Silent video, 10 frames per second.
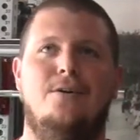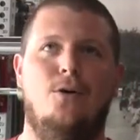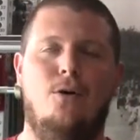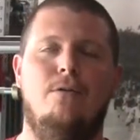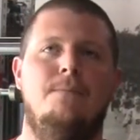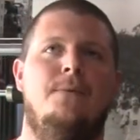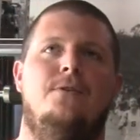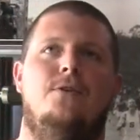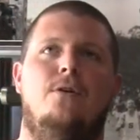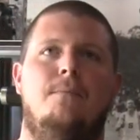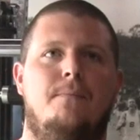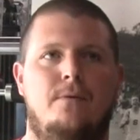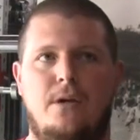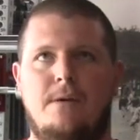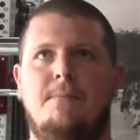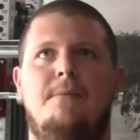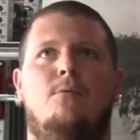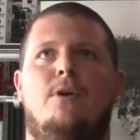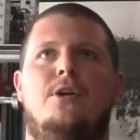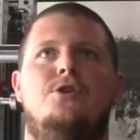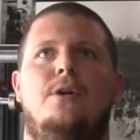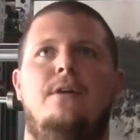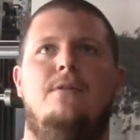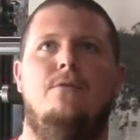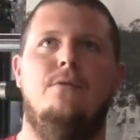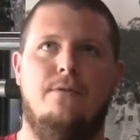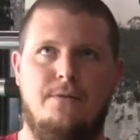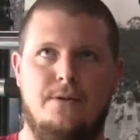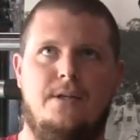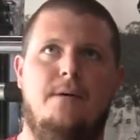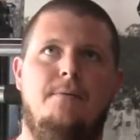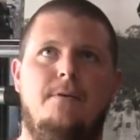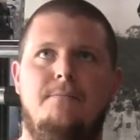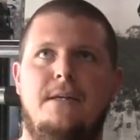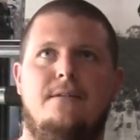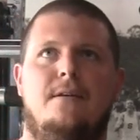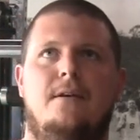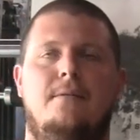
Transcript: goal. So maybe we're going to train through the first couple of meets.